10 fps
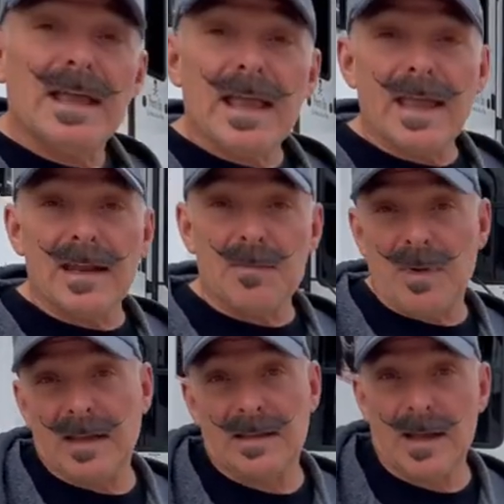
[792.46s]
And I
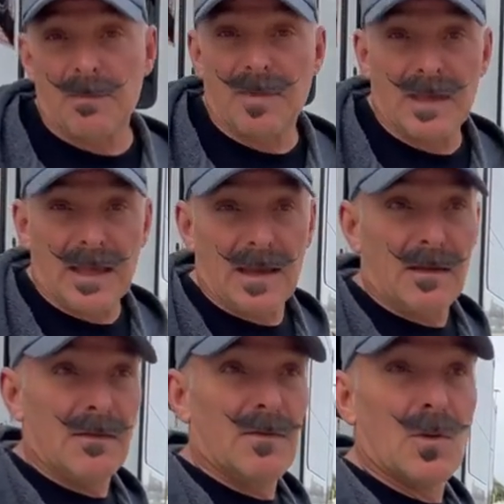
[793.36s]
picked up the,
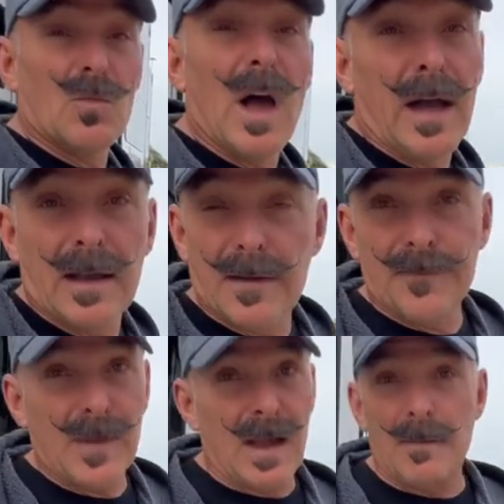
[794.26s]
the rug
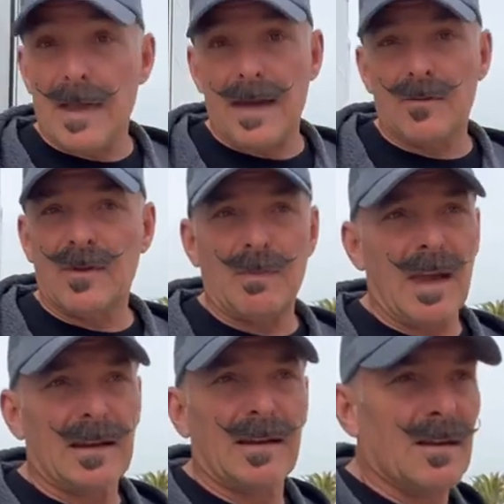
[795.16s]
um, out of
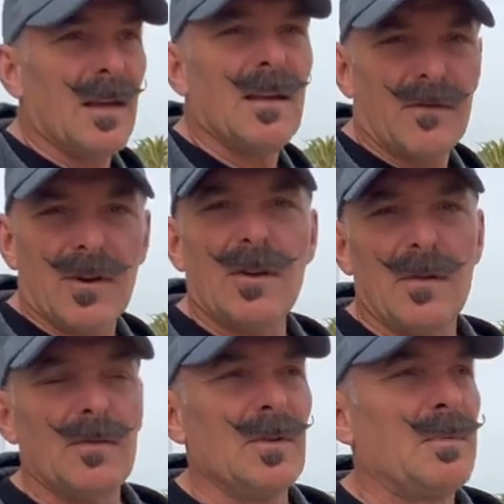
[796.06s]
respect and uh, very
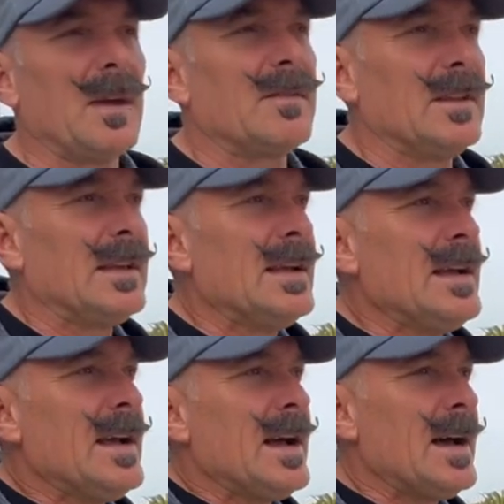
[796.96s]
respectfully.
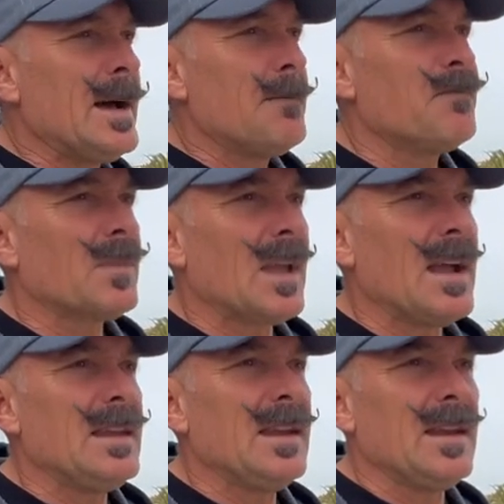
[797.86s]
Um,
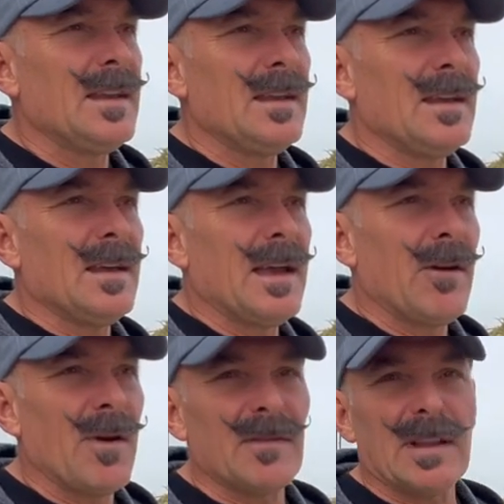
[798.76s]
I did,
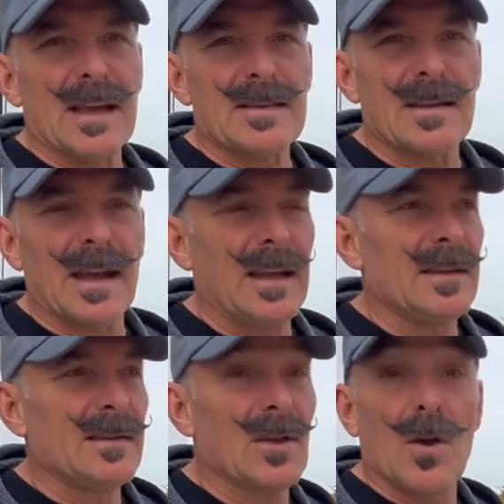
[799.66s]
however, last
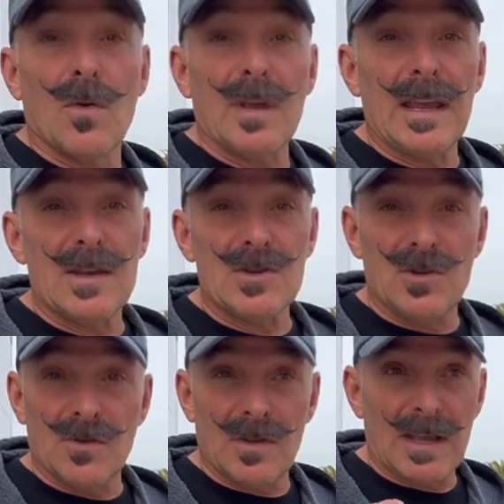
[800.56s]
night go
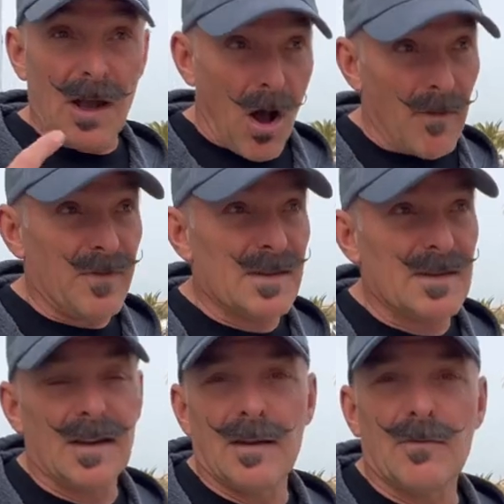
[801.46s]
into the office
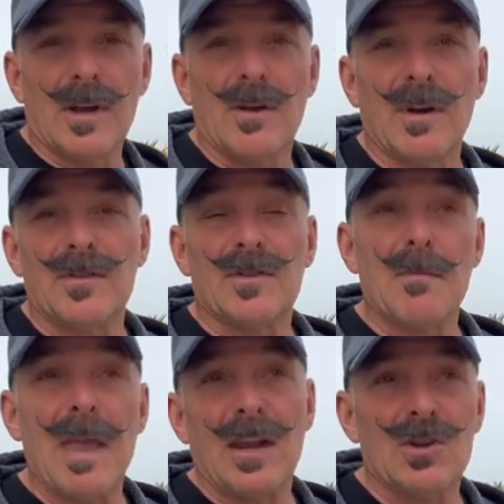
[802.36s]
and request a
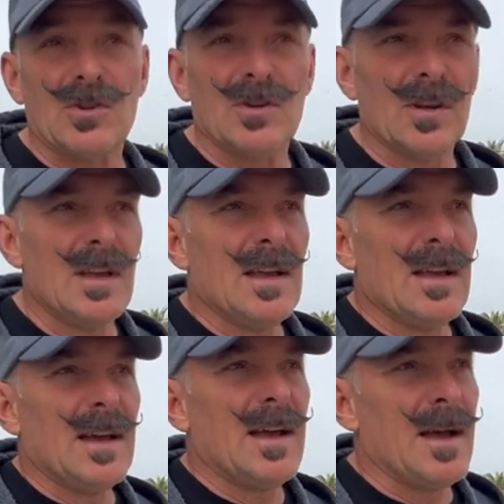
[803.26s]
manager.
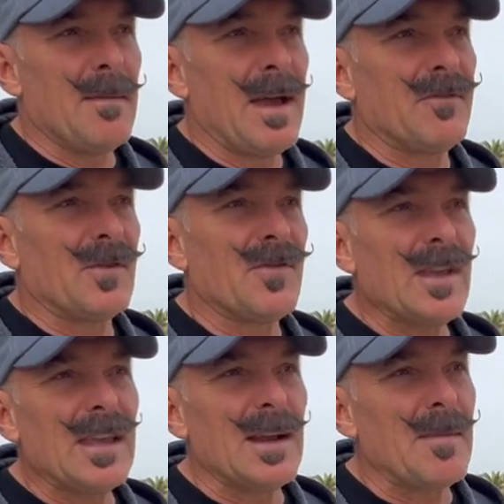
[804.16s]
Um, after
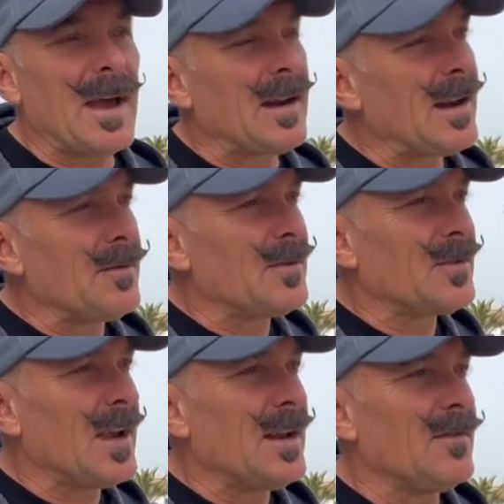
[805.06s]
thinking about it, I was
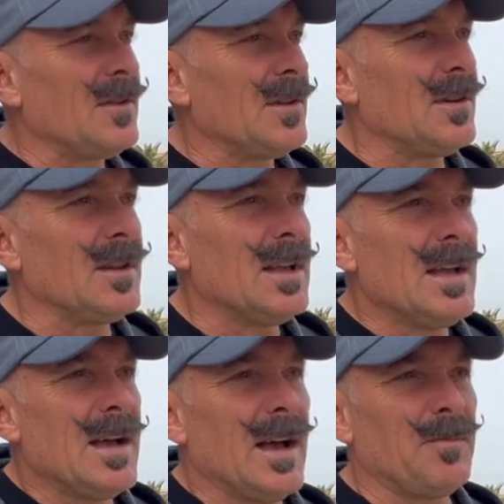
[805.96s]
kind of a little
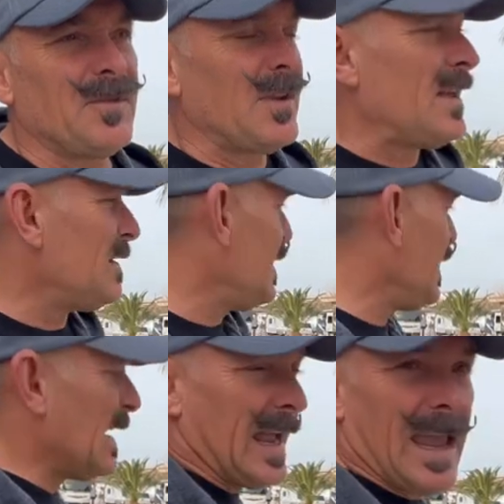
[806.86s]
upset that
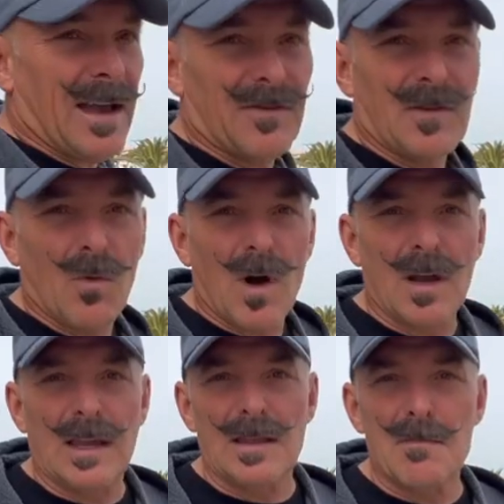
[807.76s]
I have to
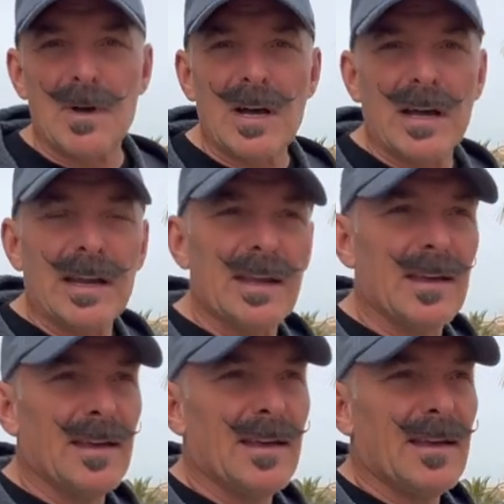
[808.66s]
walk in the mud
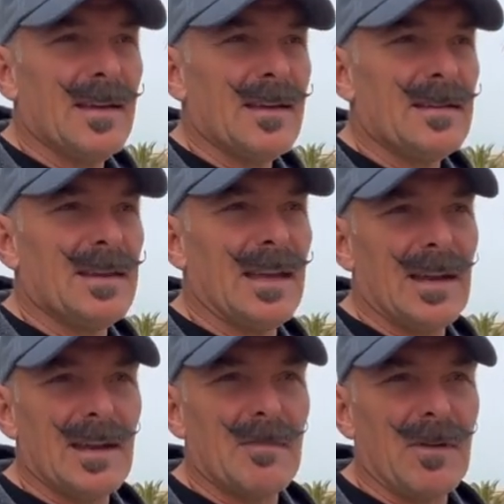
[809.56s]
to get
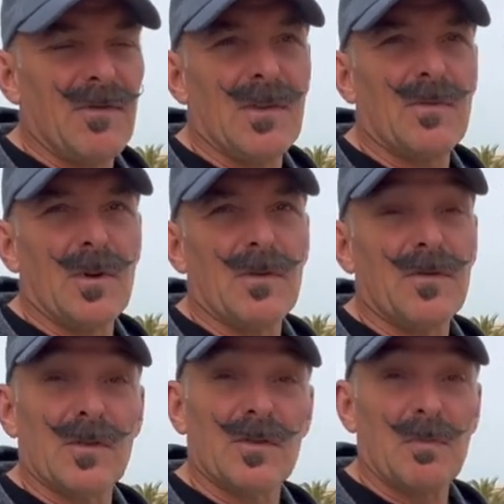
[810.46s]
into my fifth wheel
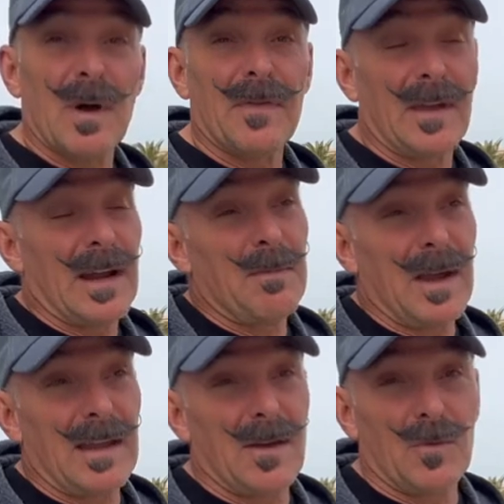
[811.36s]
for a spot that I
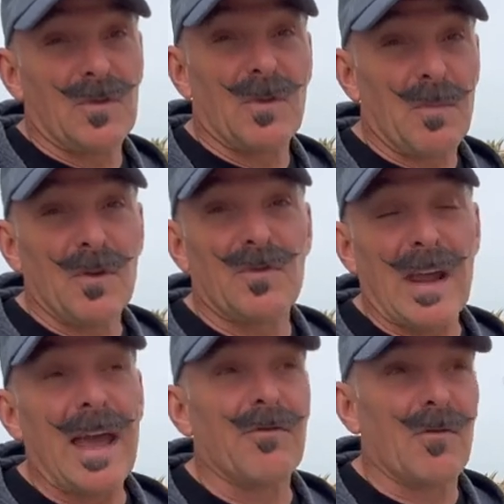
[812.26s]
paid that was supposed to
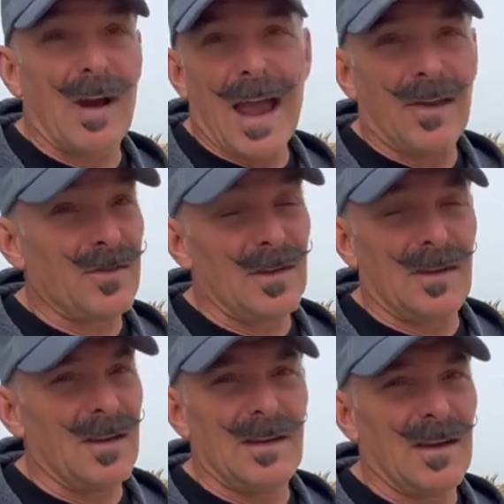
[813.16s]
have grass
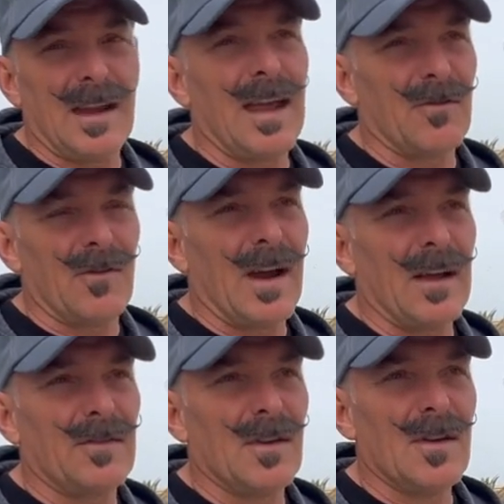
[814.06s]
and that didn't have grass.